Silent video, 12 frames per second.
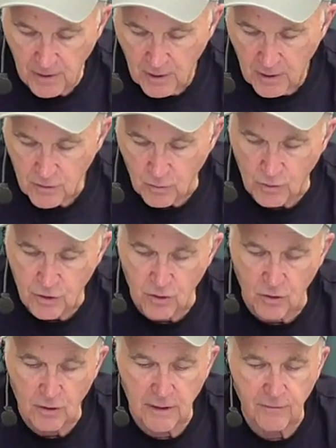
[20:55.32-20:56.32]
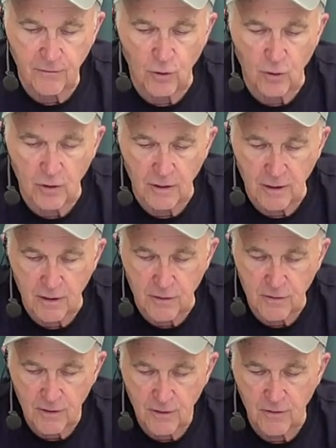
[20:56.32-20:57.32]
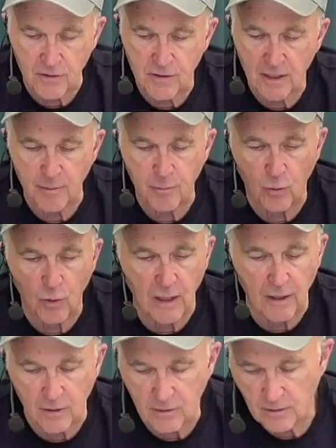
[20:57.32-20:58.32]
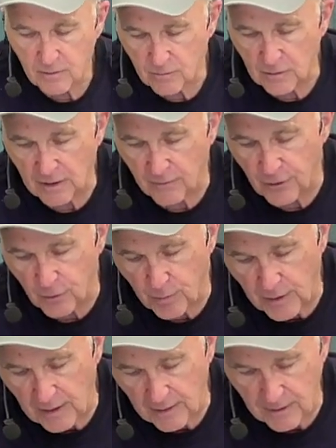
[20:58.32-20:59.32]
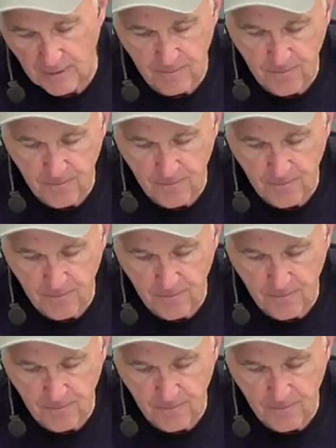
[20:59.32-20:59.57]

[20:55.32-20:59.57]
So what you're looking for is this type of wire whenever you're buying it.